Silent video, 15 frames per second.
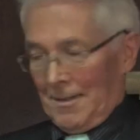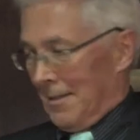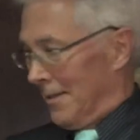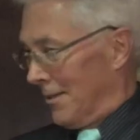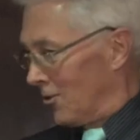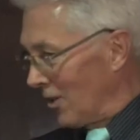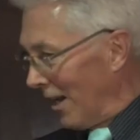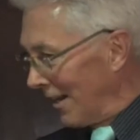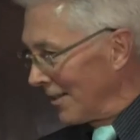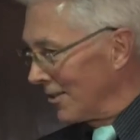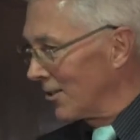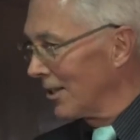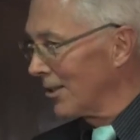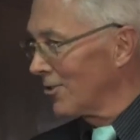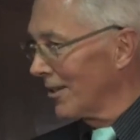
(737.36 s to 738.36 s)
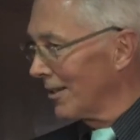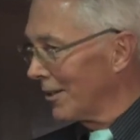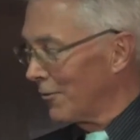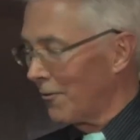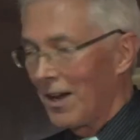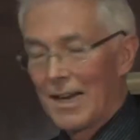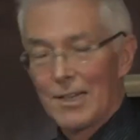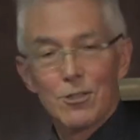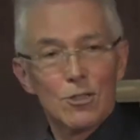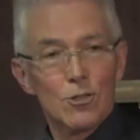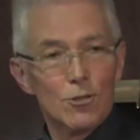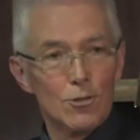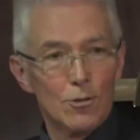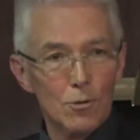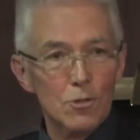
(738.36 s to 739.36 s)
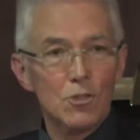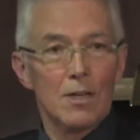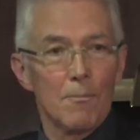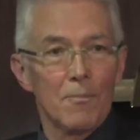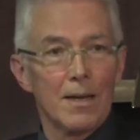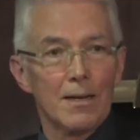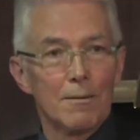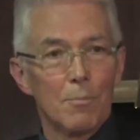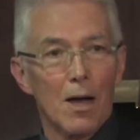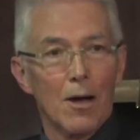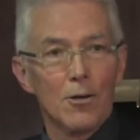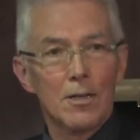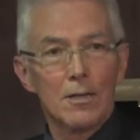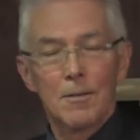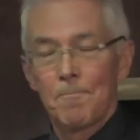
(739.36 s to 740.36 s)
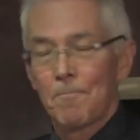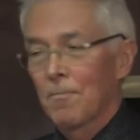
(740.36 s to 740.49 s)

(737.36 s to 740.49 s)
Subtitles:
scientists and advisors to do something about it,